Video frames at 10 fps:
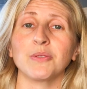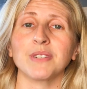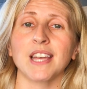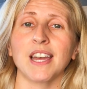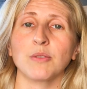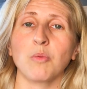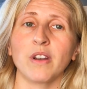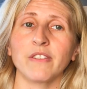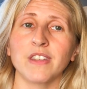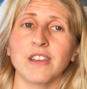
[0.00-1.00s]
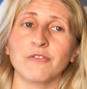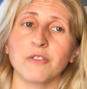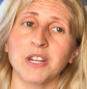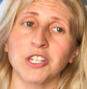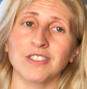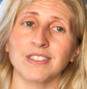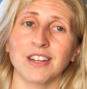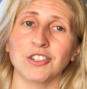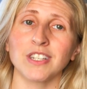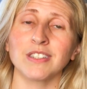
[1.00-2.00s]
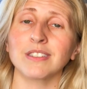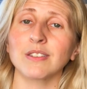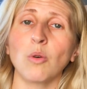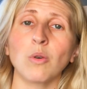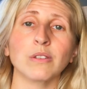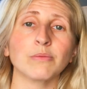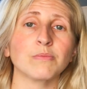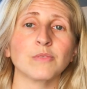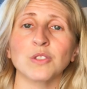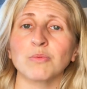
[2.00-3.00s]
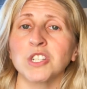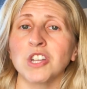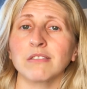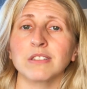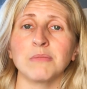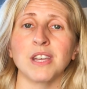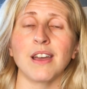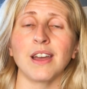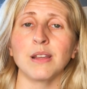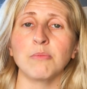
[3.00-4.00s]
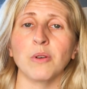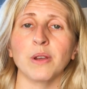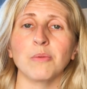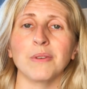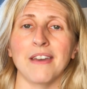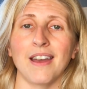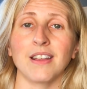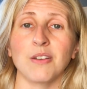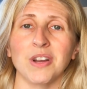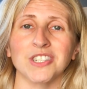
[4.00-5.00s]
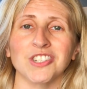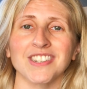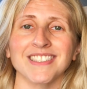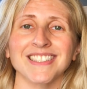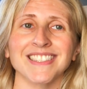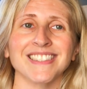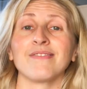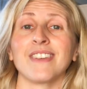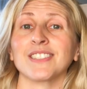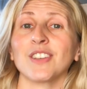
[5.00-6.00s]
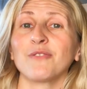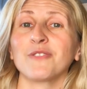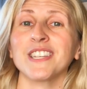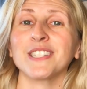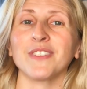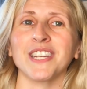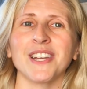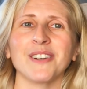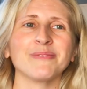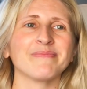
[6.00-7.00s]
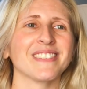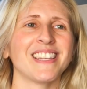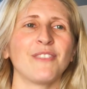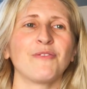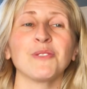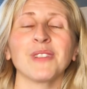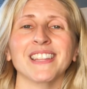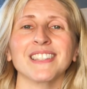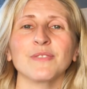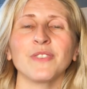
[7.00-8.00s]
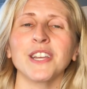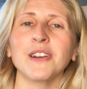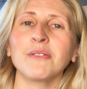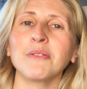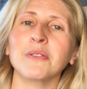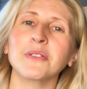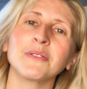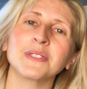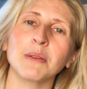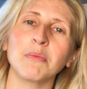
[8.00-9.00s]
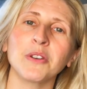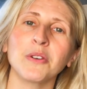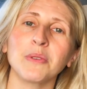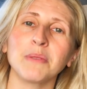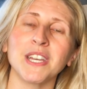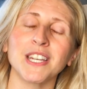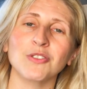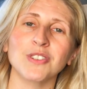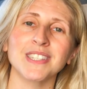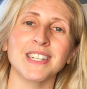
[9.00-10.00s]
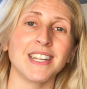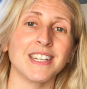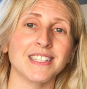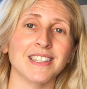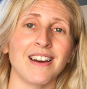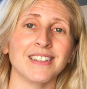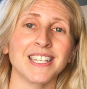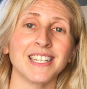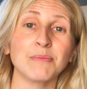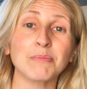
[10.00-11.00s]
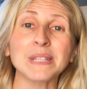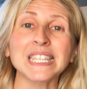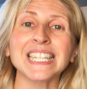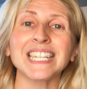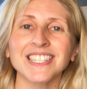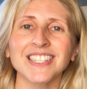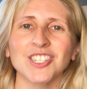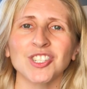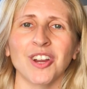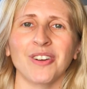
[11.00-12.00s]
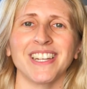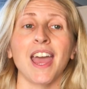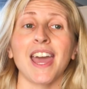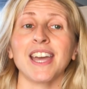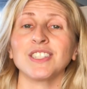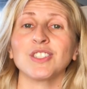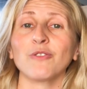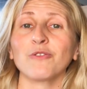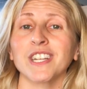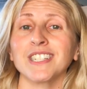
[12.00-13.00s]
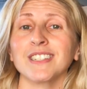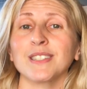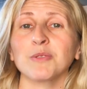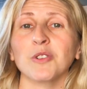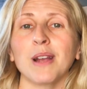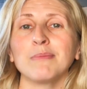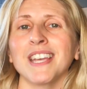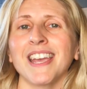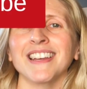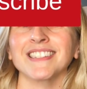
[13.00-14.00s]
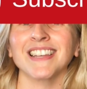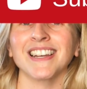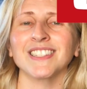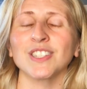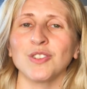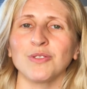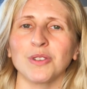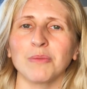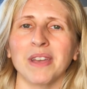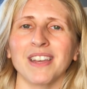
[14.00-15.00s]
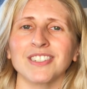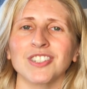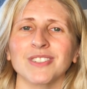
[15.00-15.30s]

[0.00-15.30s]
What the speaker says: attend one of the information sessions or just reach out to me at any point with any questions. That's all for this video. If you like this video or know someone who would be interested in its content, please share it. And don't forget to subscribe to ASI's YouTube page.